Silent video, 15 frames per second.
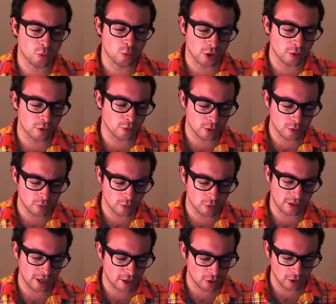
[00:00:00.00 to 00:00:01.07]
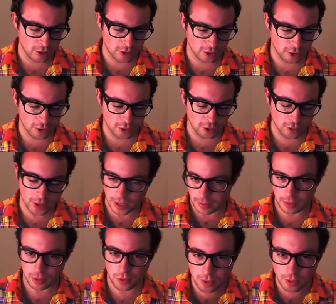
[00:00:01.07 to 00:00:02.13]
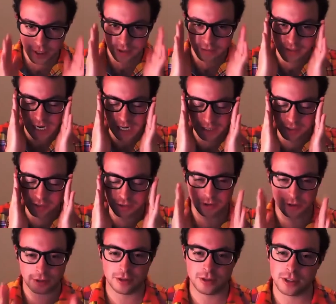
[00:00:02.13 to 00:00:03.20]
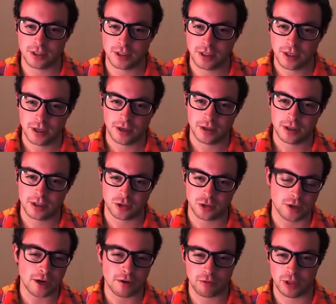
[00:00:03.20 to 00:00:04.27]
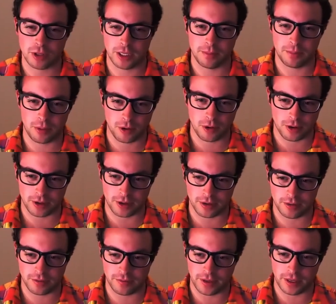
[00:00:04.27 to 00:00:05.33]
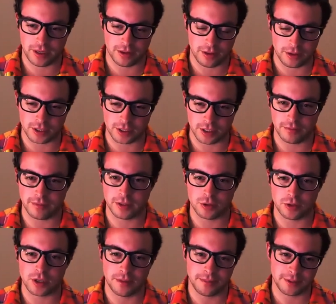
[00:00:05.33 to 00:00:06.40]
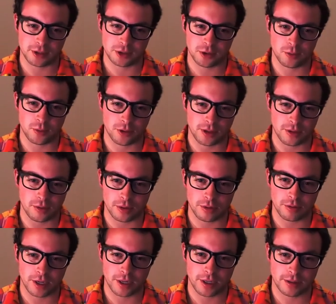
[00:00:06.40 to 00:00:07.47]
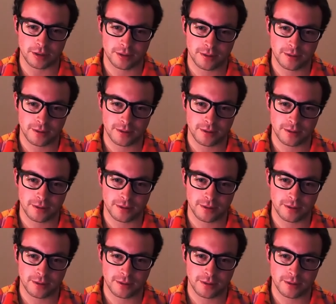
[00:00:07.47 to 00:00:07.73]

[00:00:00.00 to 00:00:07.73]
were you when you were there? Are you an employee of TechStars? Because you're not really part of any of those individual companies you're working with, right?